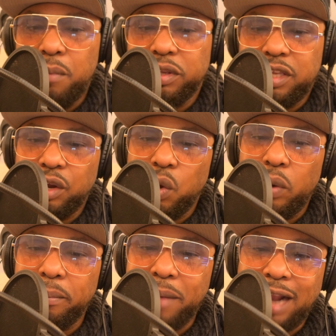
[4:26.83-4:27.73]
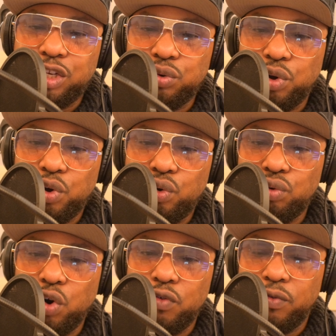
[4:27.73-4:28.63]
But then going back to the whole
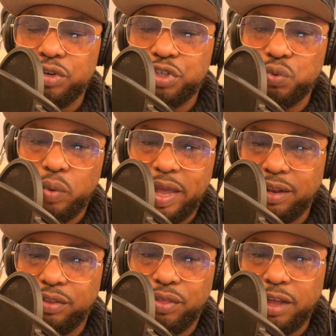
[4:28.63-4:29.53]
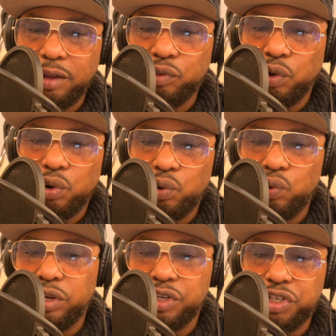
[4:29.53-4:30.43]
Roe versus Wade thing, the
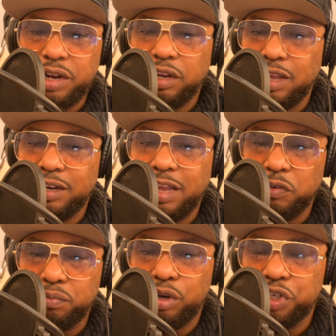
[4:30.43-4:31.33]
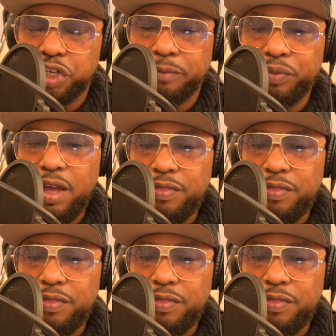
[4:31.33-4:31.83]
whole agenda that they was pushing,